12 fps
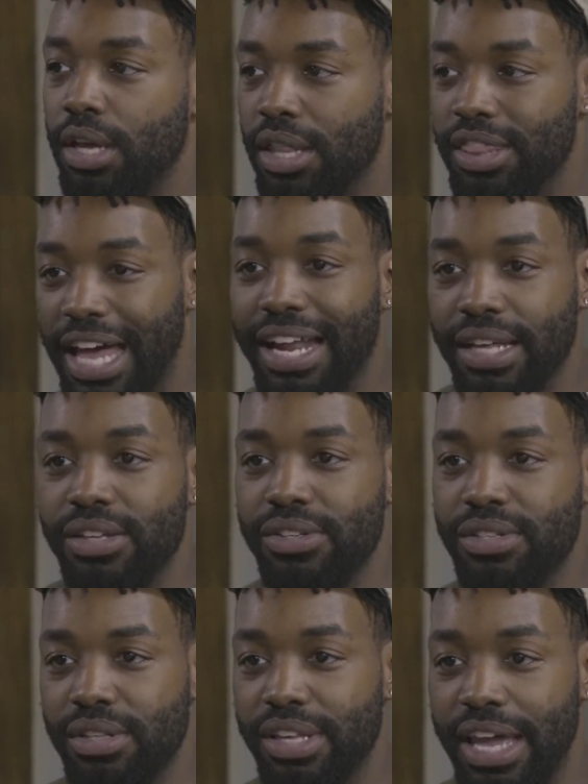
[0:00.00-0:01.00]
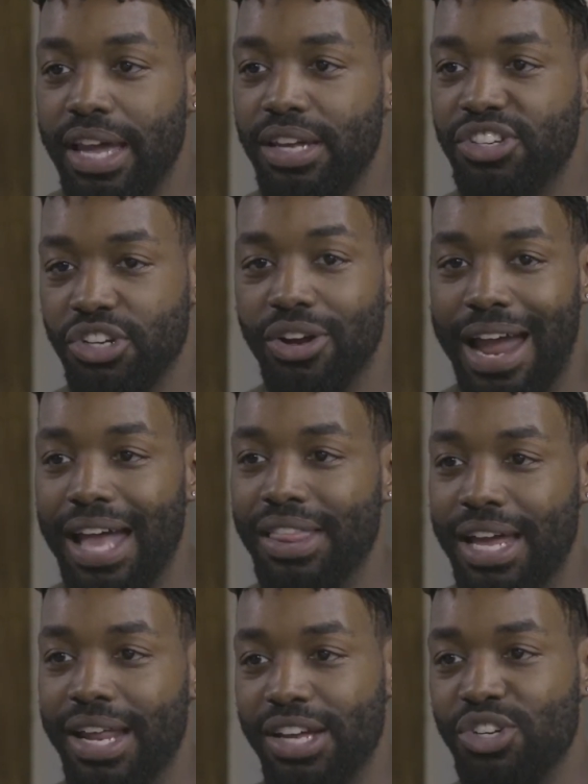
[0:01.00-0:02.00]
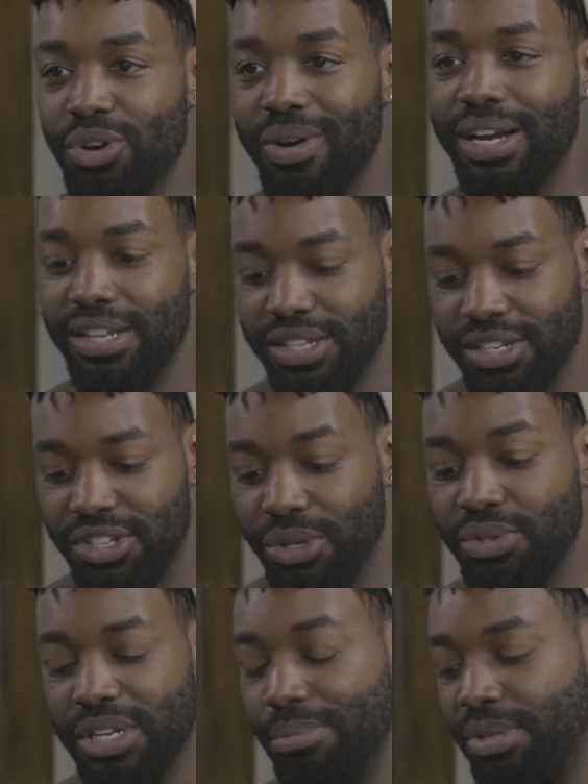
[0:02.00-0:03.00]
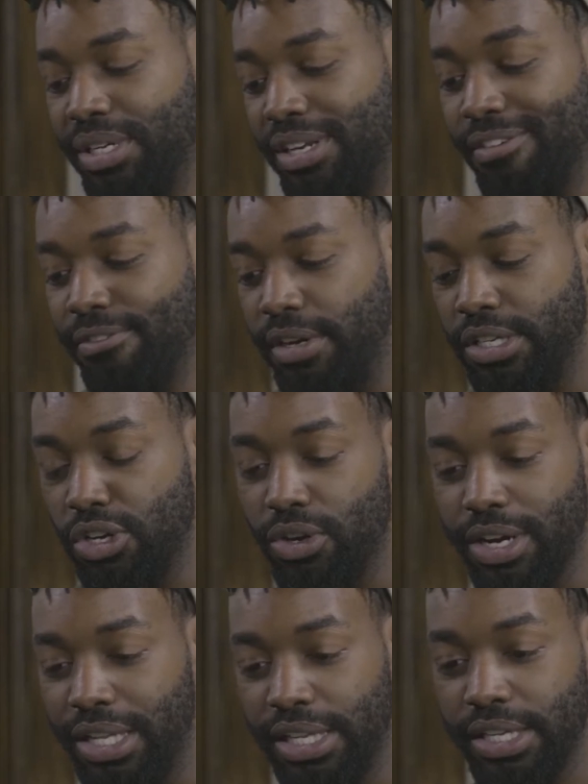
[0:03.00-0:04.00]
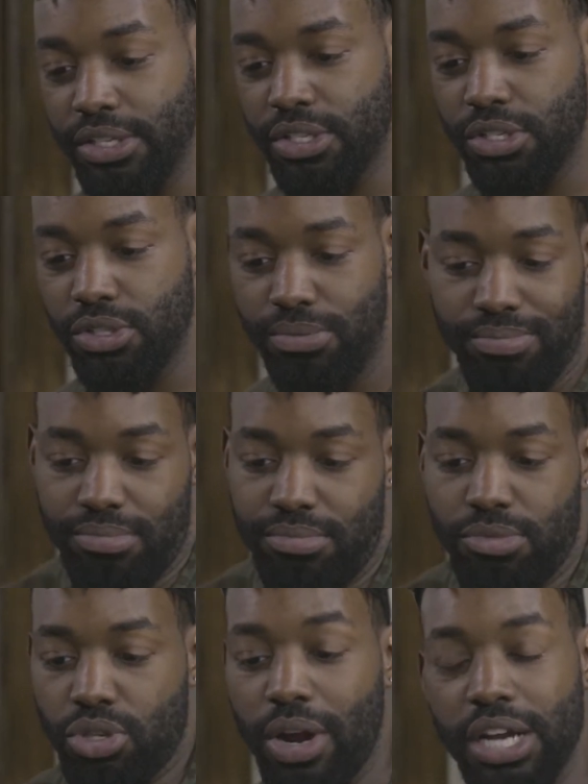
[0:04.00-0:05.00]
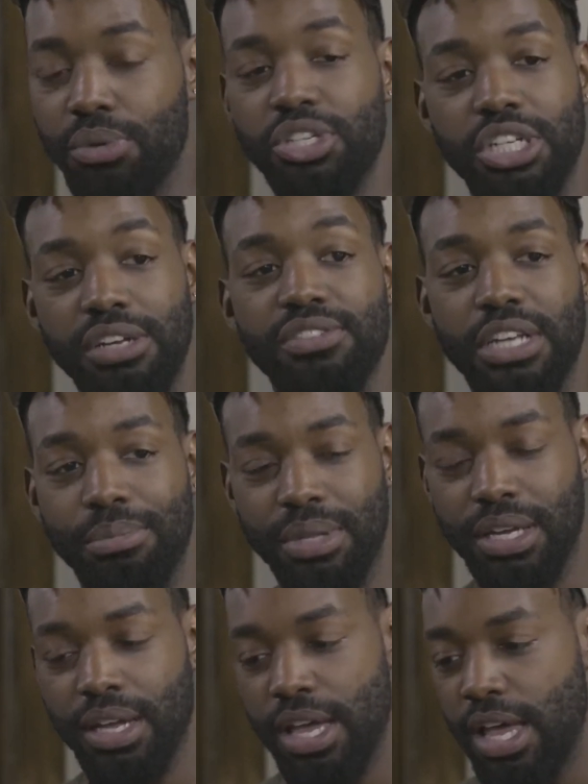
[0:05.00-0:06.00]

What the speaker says: that is the age. You're at that age already to do something different, or at least try to achieve something.